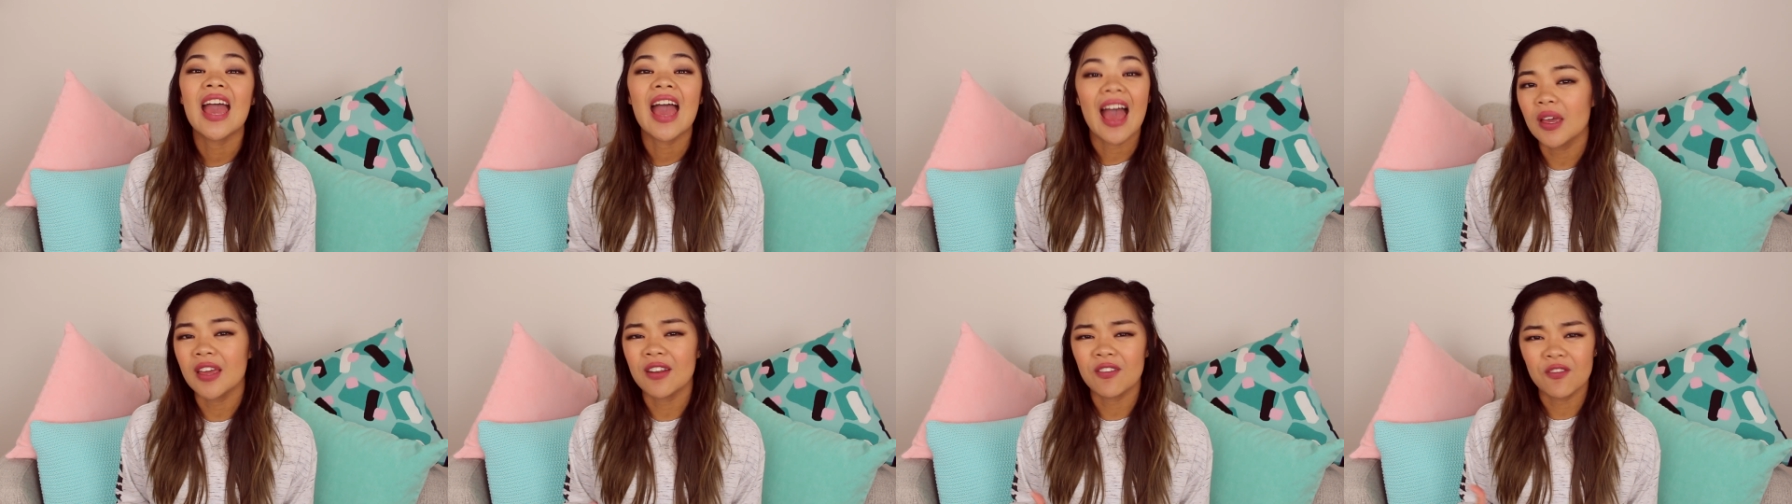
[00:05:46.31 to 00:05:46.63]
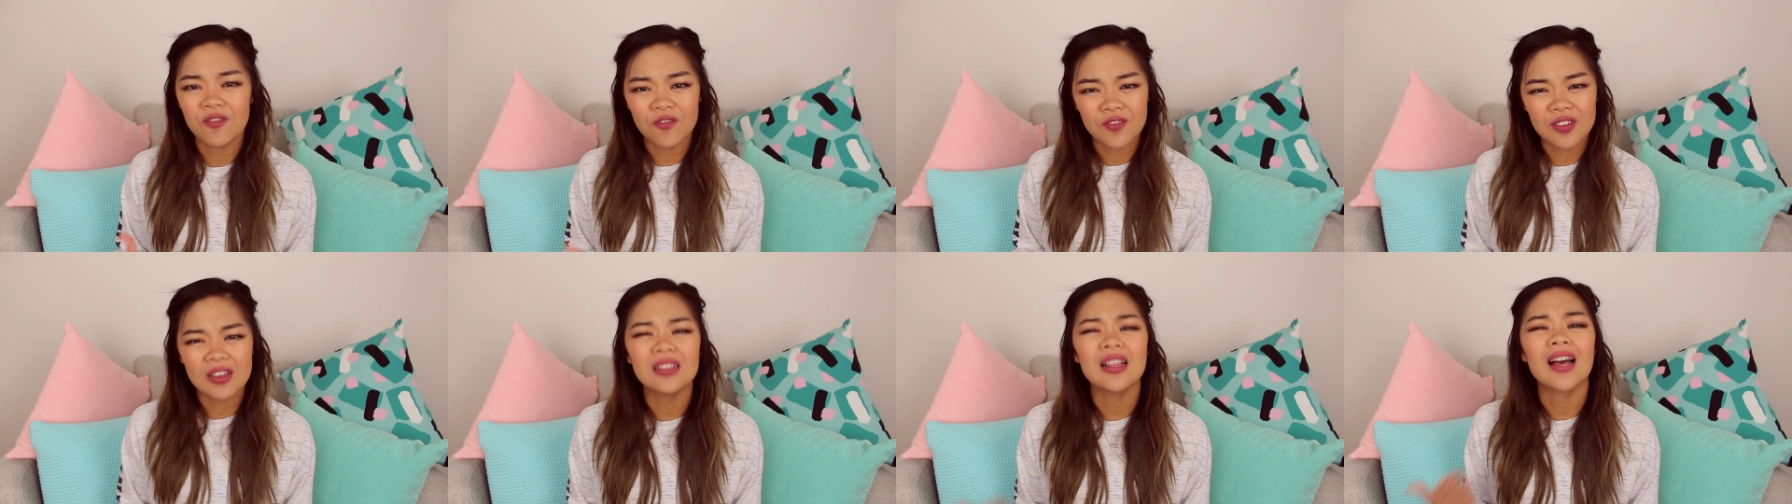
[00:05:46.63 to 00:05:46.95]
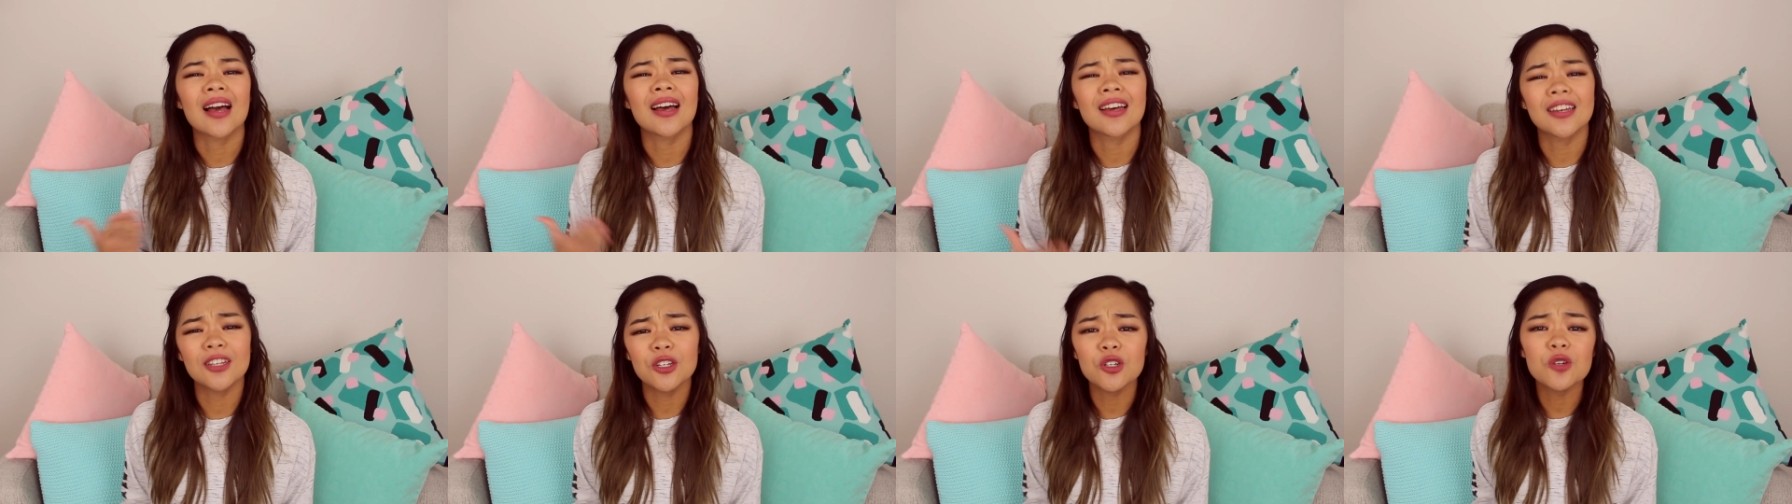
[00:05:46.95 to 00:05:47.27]
and feel
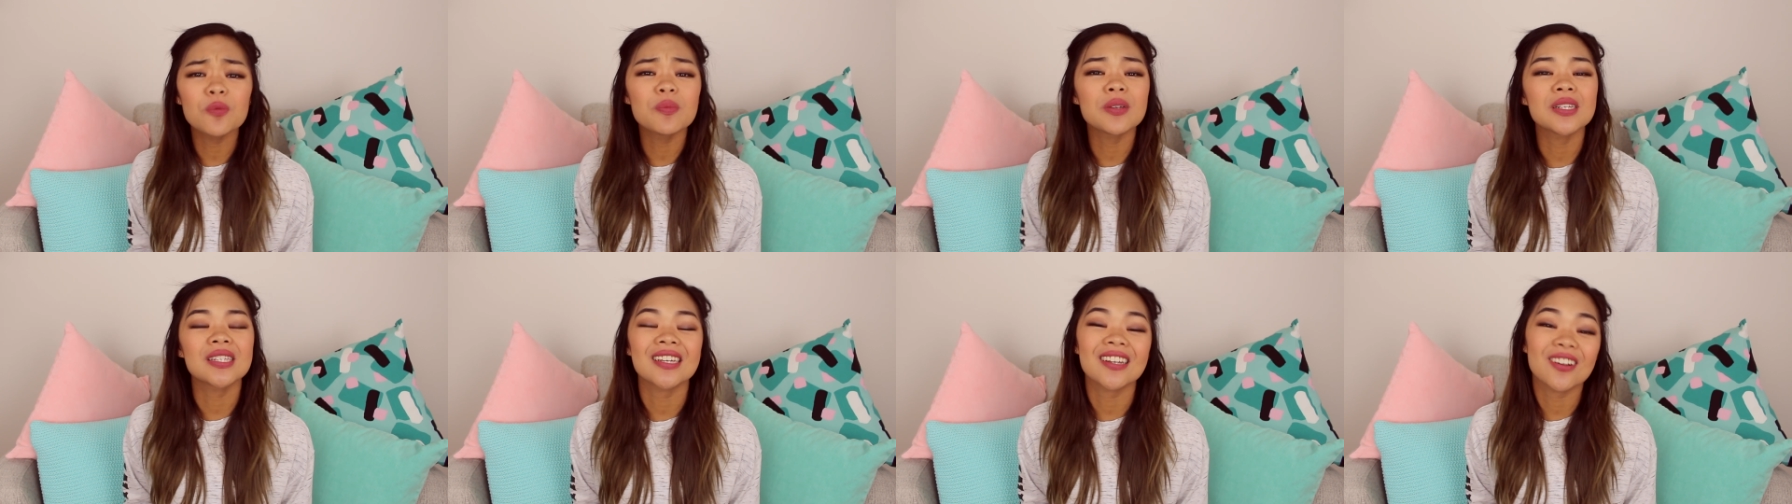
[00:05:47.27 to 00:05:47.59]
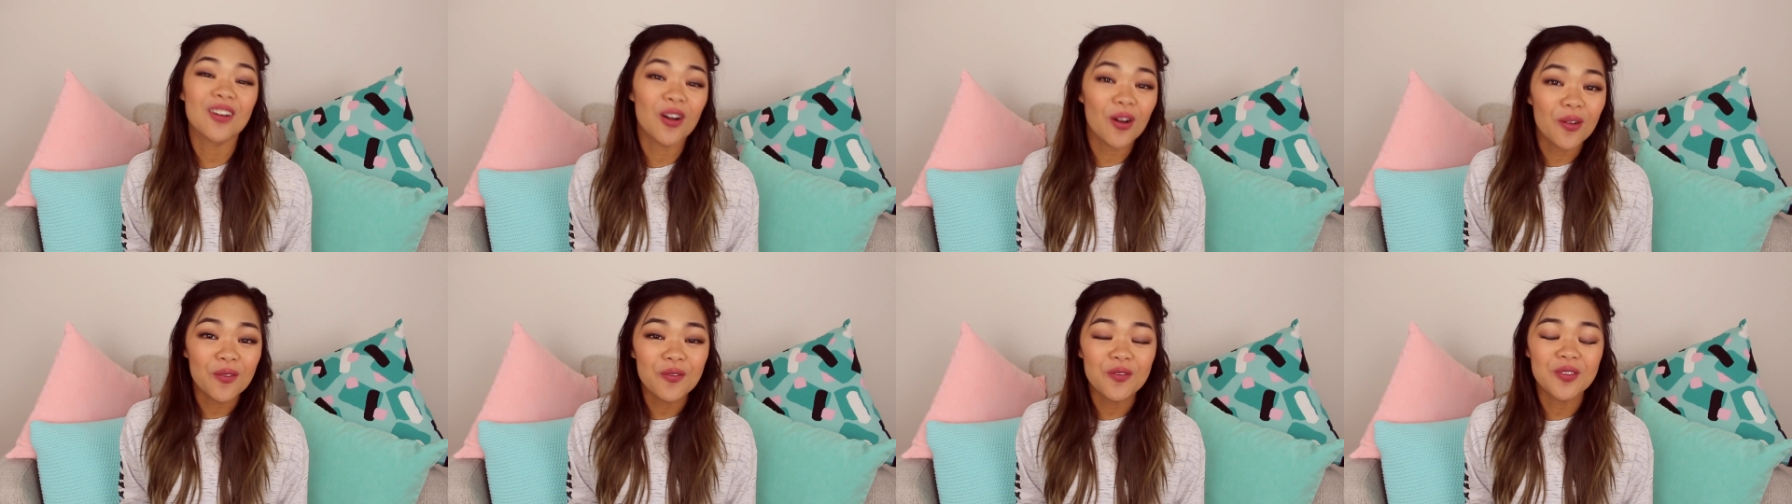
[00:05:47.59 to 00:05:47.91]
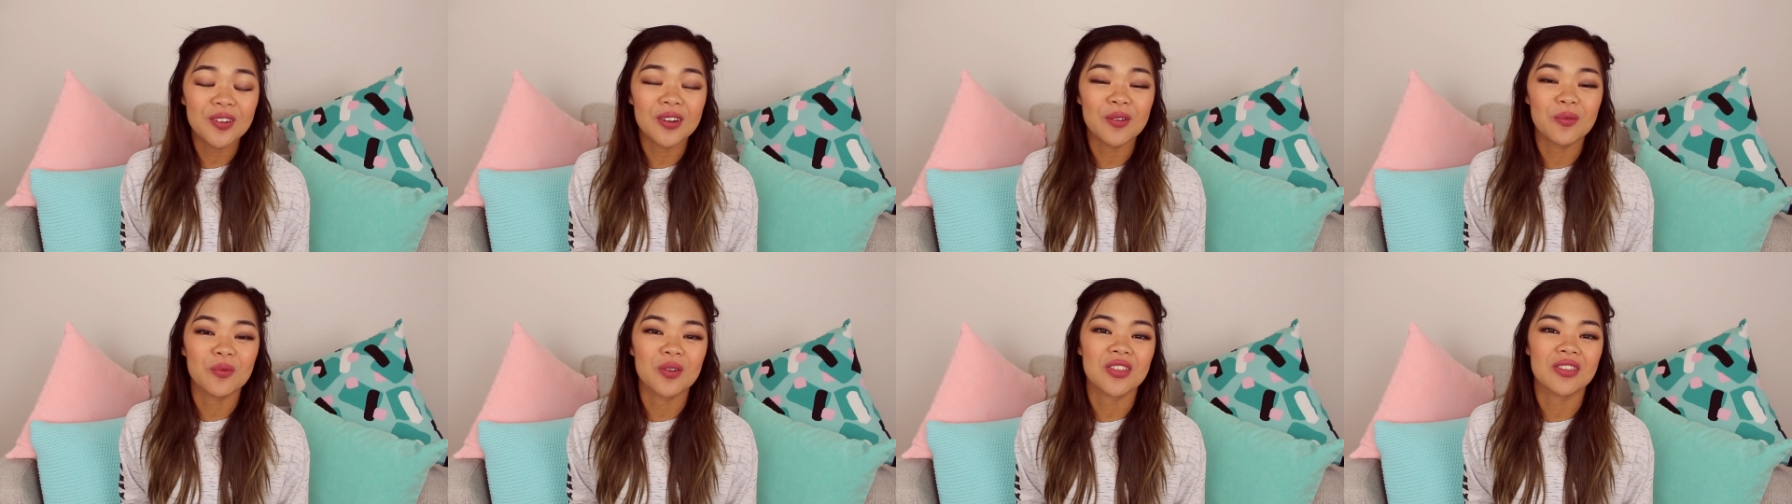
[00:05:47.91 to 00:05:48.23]
100%
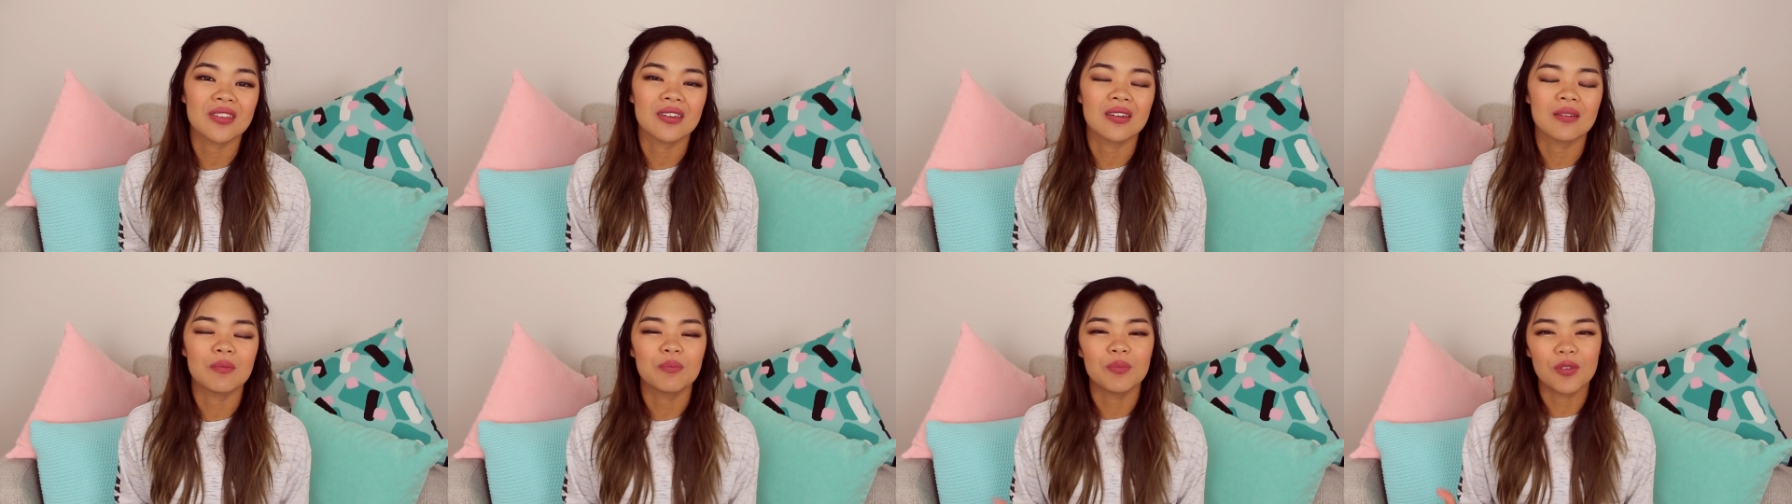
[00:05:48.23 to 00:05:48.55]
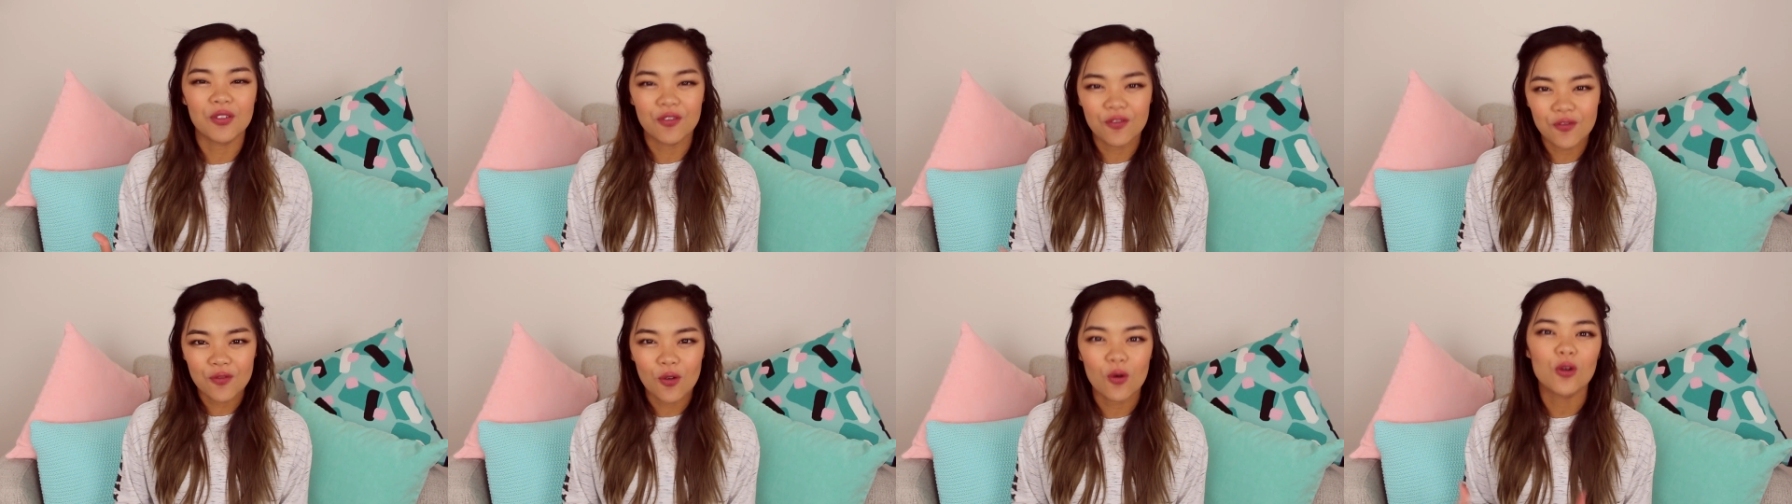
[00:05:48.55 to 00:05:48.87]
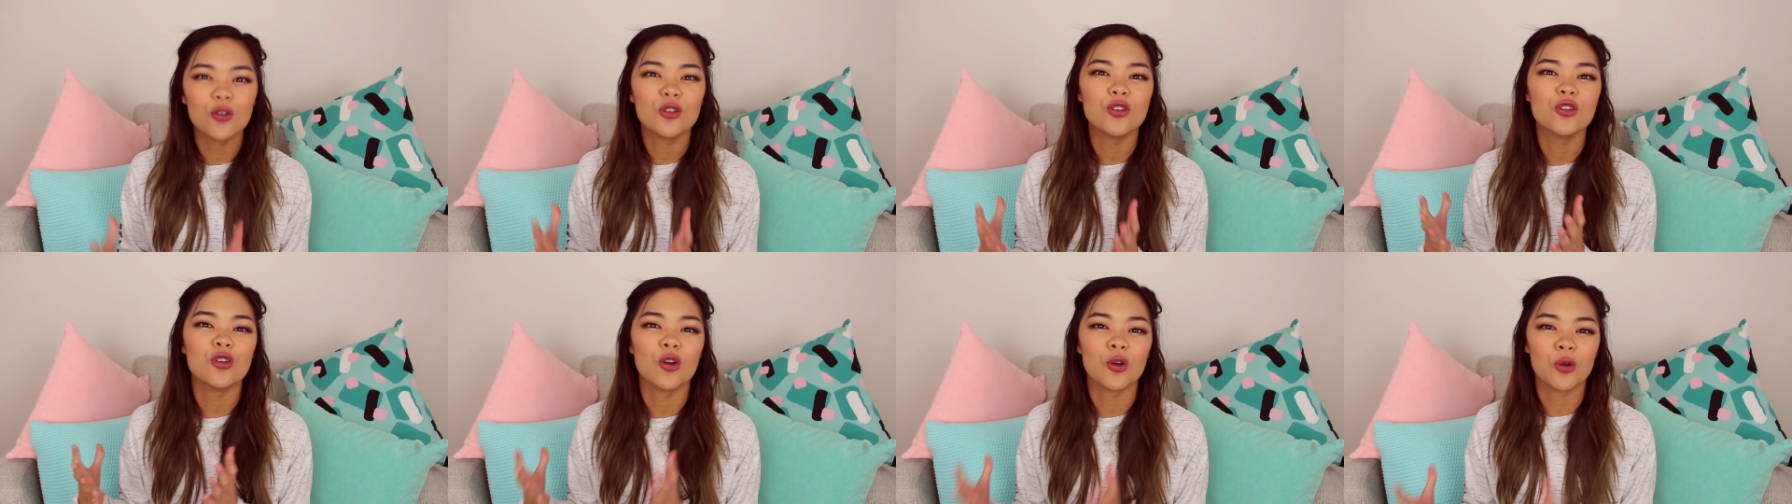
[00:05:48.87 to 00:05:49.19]
confident with it
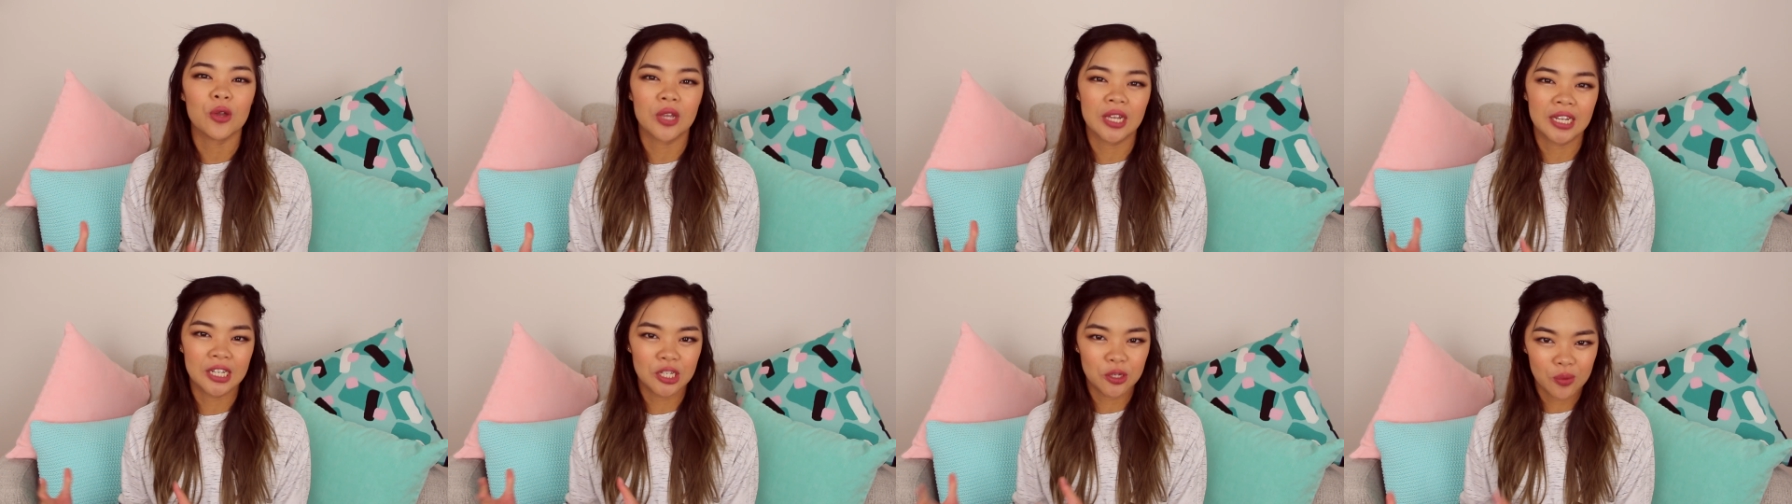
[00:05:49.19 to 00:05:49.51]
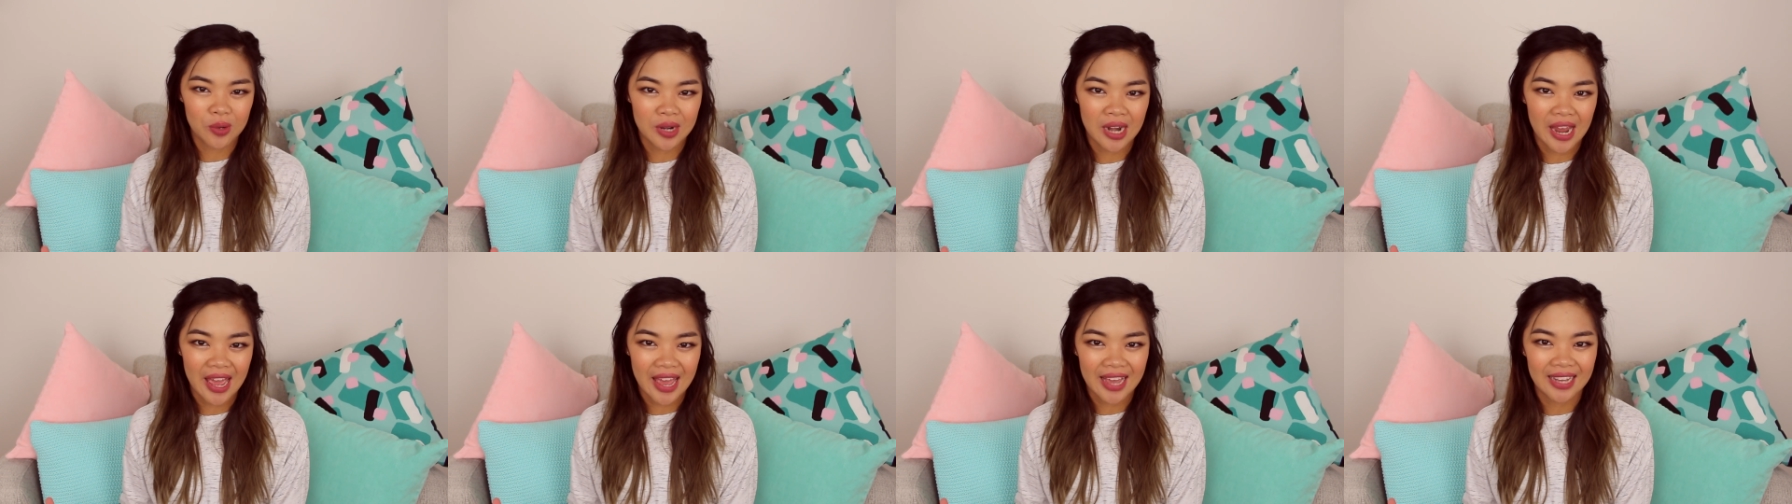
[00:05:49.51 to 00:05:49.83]
before you go into an